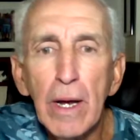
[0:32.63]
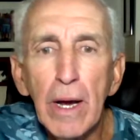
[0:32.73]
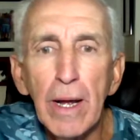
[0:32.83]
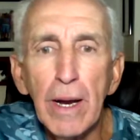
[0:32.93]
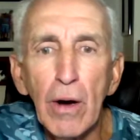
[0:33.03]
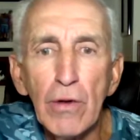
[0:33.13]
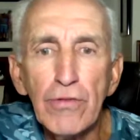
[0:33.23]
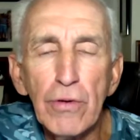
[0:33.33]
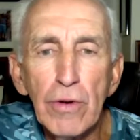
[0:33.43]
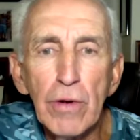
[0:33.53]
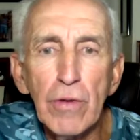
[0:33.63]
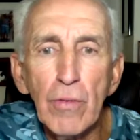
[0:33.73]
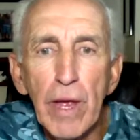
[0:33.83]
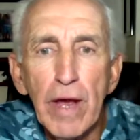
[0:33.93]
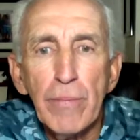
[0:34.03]
And I also know that
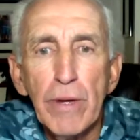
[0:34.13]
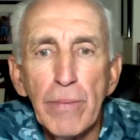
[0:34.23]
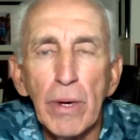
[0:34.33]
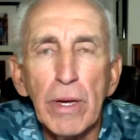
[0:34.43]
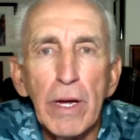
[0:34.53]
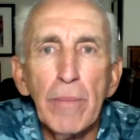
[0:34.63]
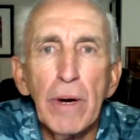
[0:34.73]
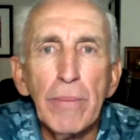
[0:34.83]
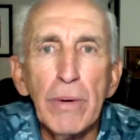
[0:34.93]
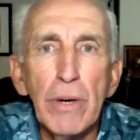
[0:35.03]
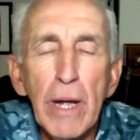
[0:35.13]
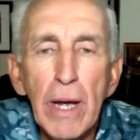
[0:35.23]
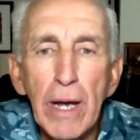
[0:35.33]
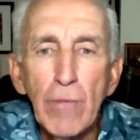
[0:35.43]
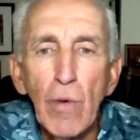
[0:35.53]
we have people that come up and
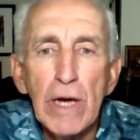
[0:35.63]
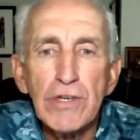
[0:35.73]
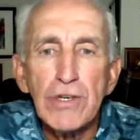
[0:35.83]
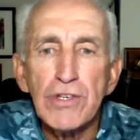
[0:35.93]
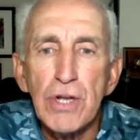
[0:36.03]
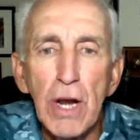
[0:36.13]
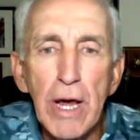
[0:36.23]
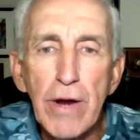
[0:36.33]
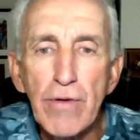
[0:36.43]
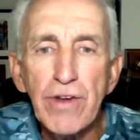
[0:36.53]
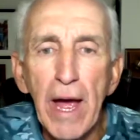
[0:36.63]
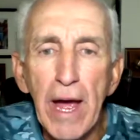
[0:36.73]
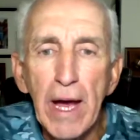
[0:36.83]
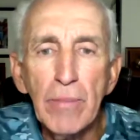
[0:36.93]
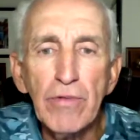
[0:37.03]
watch this at later
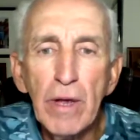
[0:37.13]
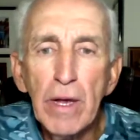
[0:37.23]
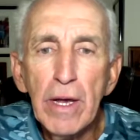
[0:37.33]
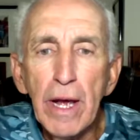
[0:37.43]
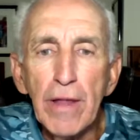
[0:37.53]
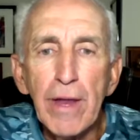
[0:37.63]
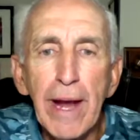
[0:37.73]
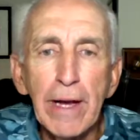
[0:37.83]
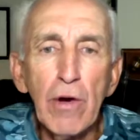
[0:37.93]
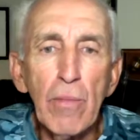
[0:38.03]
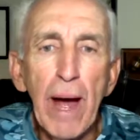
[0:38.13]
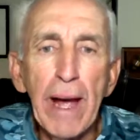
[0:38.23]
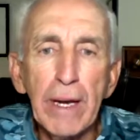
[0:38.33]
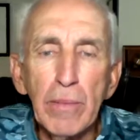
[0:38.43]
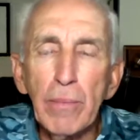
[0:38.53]
times, and then I go
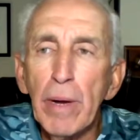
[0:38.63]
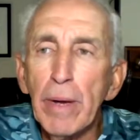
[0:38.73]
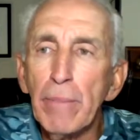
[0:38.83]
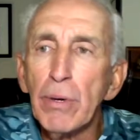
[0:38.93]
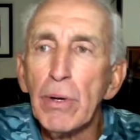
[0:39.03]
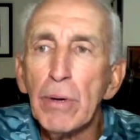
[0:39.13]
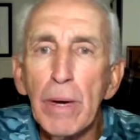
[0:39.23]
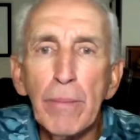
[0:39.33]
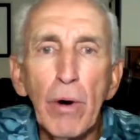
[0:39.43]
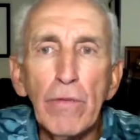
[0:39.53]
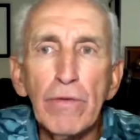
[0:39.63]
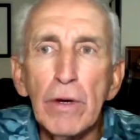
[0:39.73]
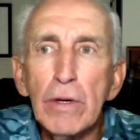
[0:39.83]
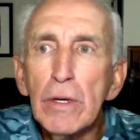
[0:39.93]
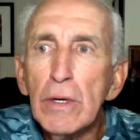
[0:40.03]
back and pull them up off
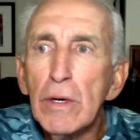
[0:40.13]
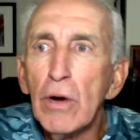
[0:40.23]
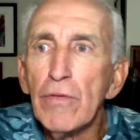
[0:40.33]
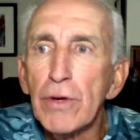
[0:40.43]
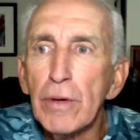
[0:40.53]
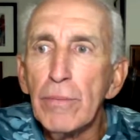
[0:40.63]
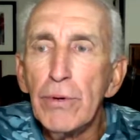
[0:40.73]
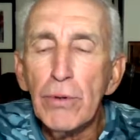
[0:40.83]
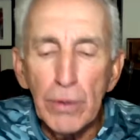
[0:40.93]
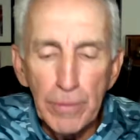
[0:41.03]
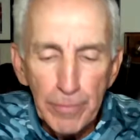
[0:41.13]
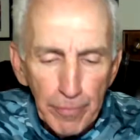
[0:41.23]
the computer.